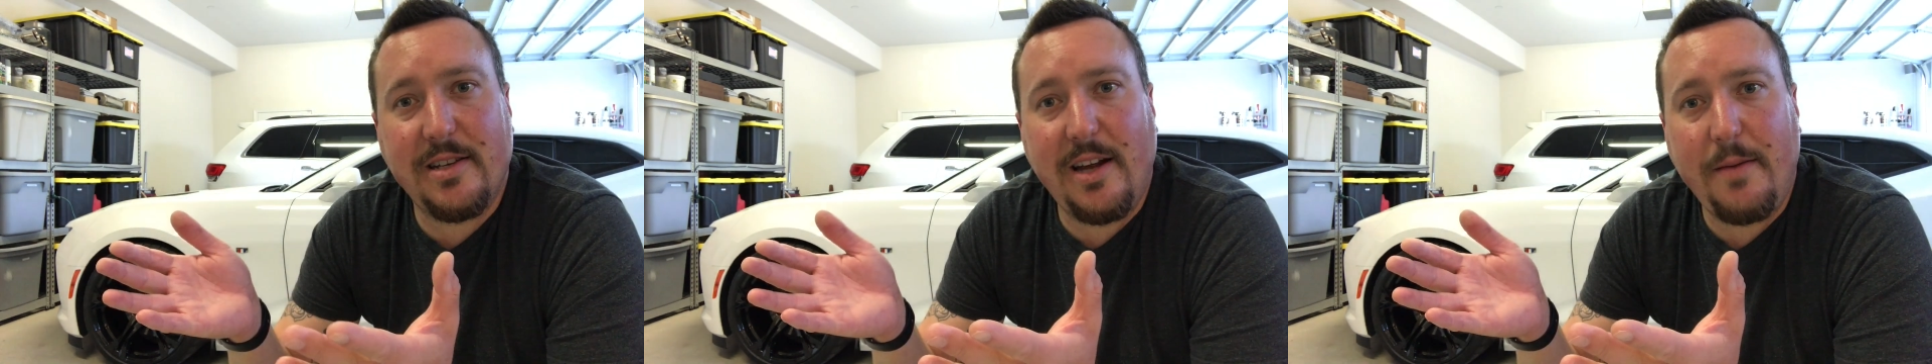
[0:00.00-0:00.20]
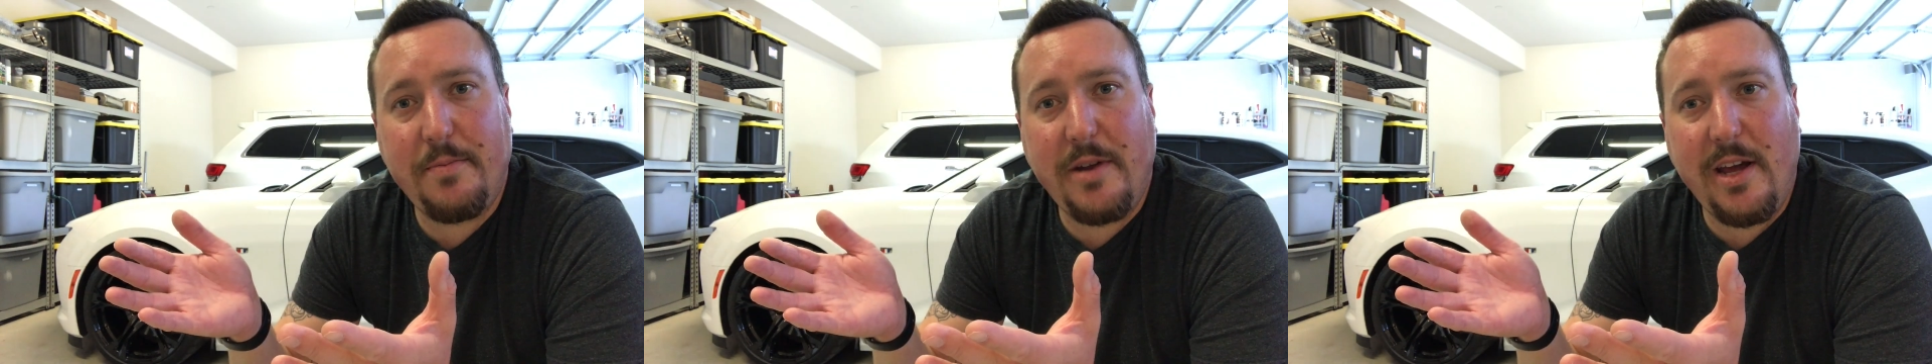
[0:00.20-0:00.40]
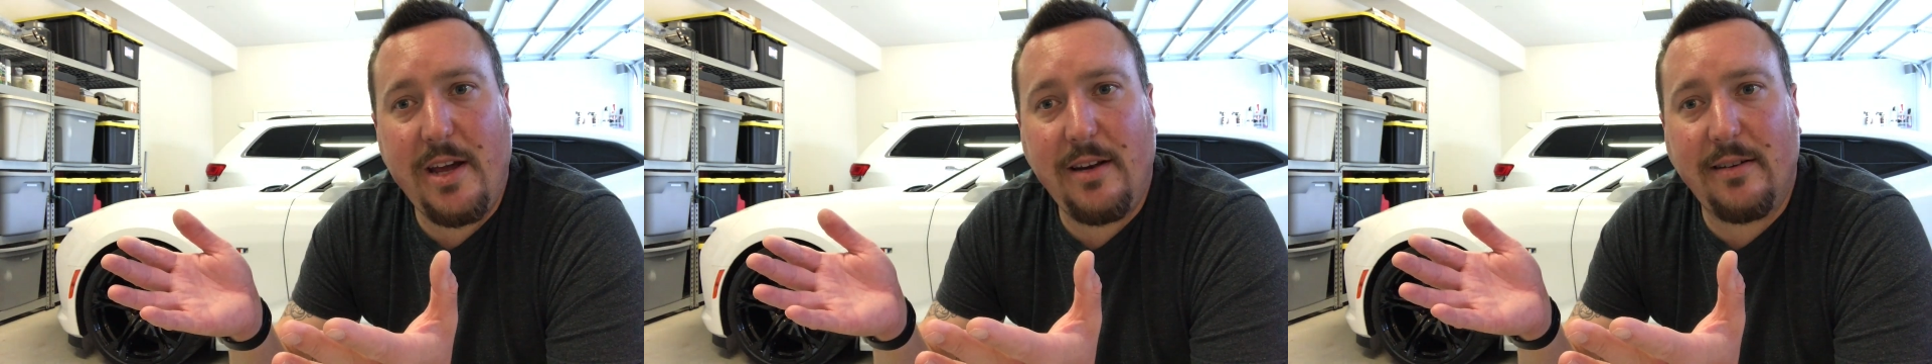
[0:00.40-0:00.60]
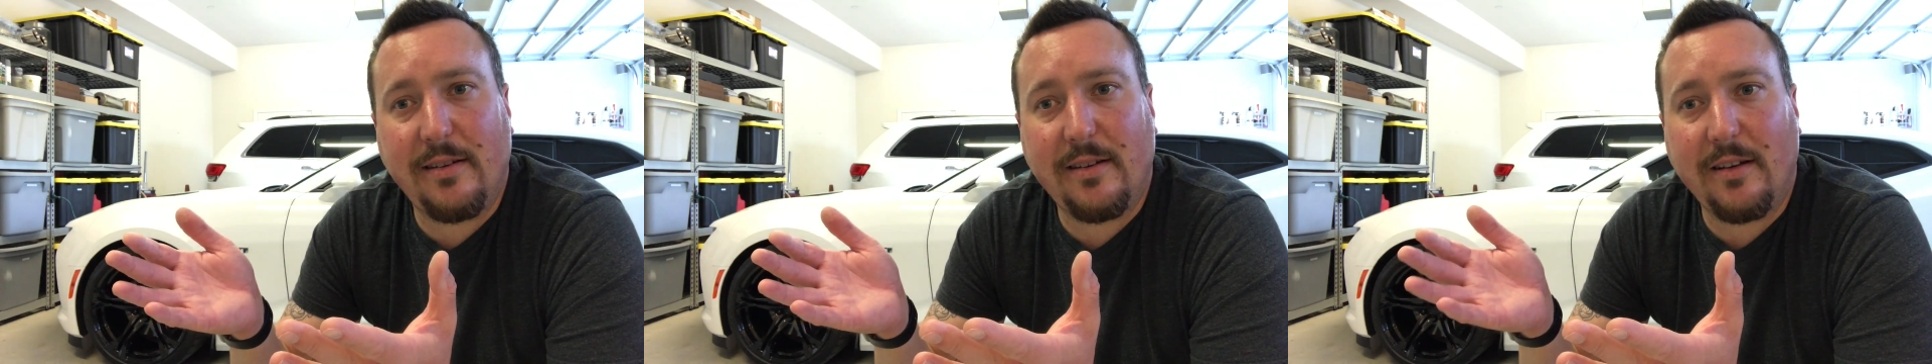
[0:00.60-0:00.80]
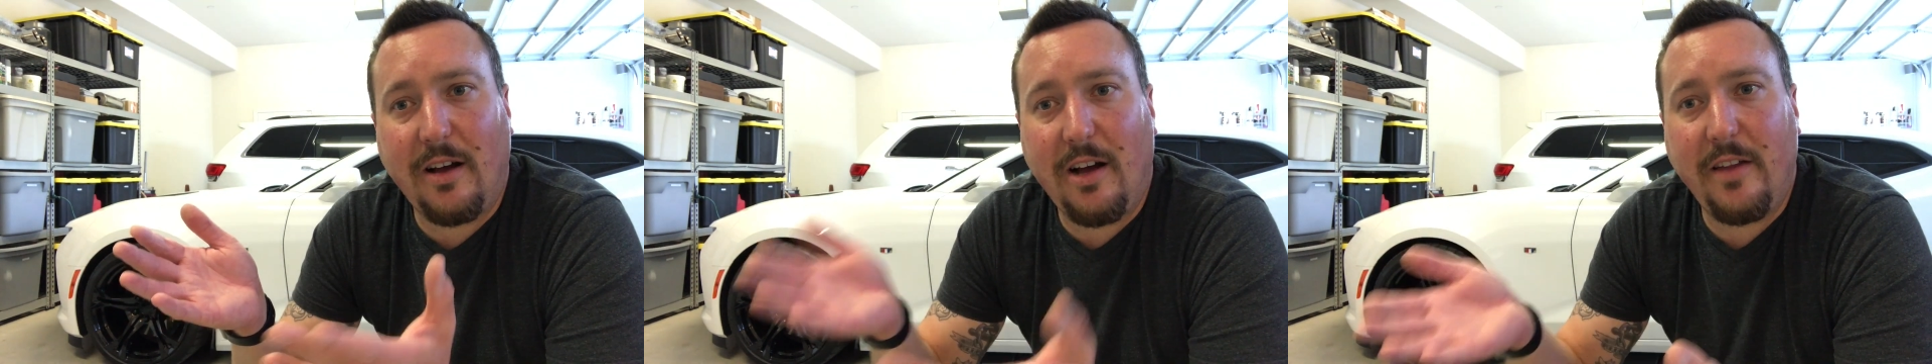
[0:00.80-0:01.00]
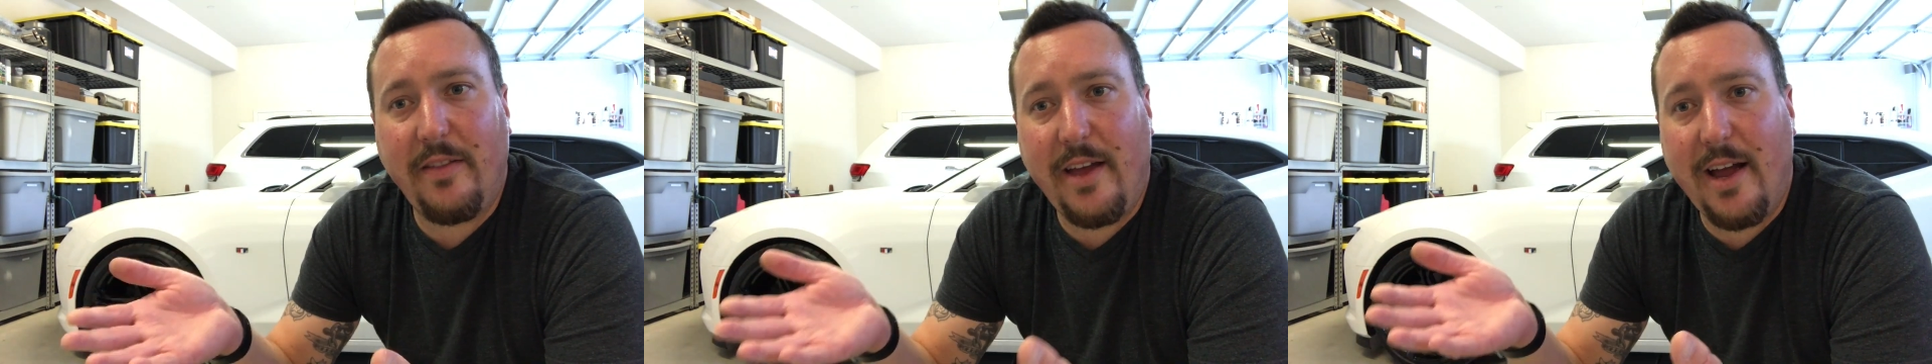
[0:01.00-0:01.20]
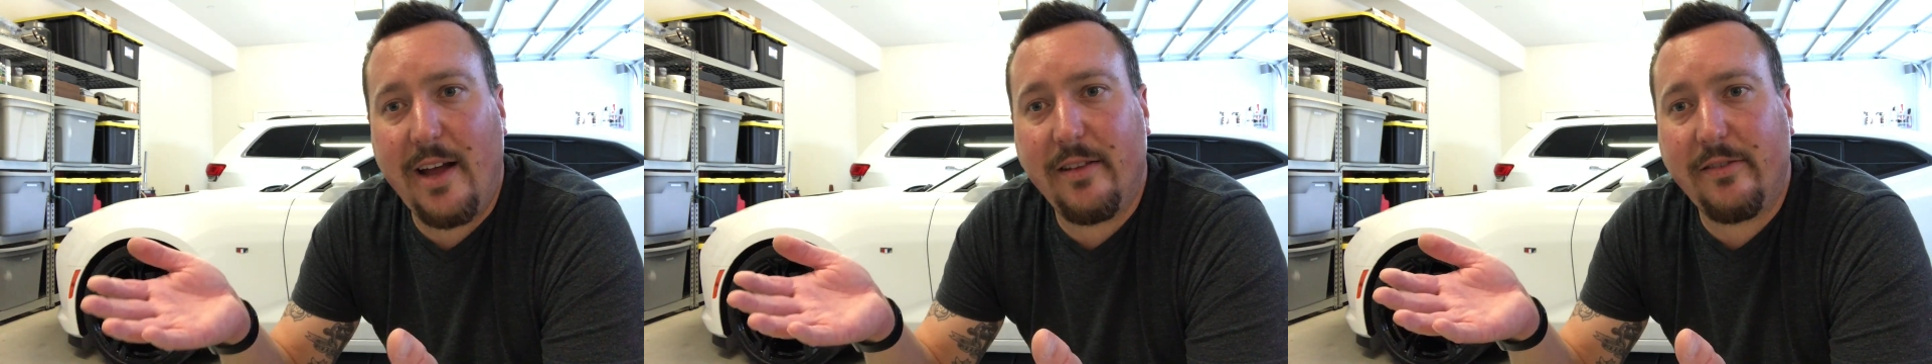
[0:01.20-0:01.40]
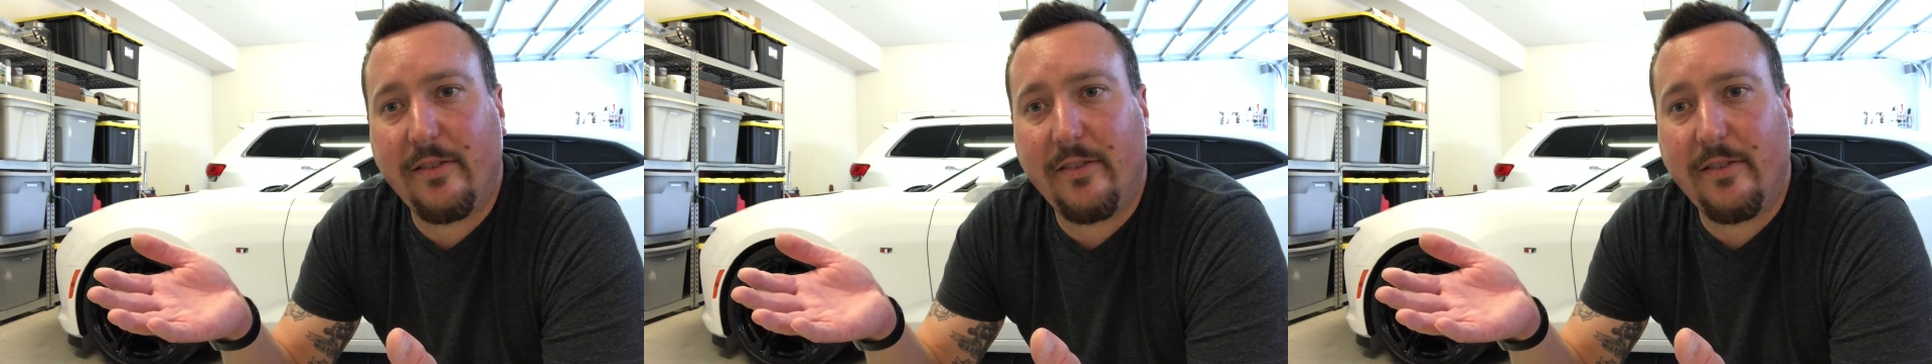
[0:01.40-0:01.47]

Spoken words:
an update on that.